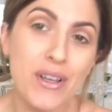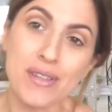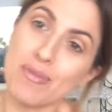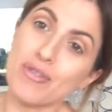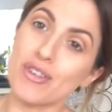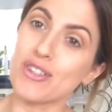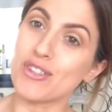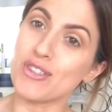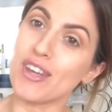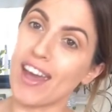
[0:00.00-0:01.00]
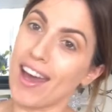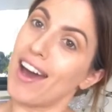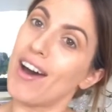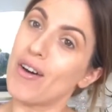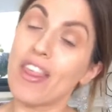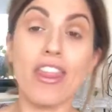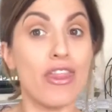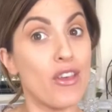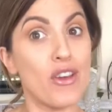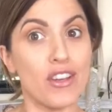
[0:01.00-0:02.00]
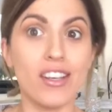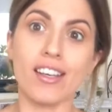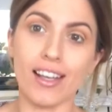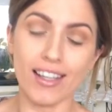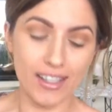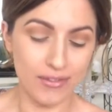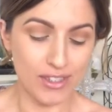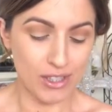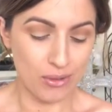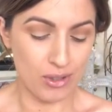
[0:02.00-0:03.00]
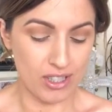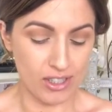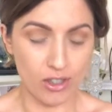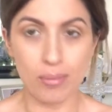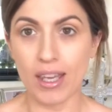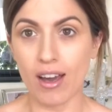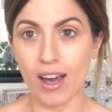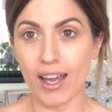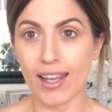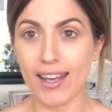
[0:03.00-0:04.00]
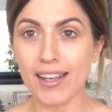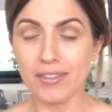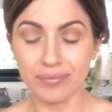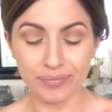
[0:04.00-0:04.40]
we can move on to our third color, so which is going to be our highlighter.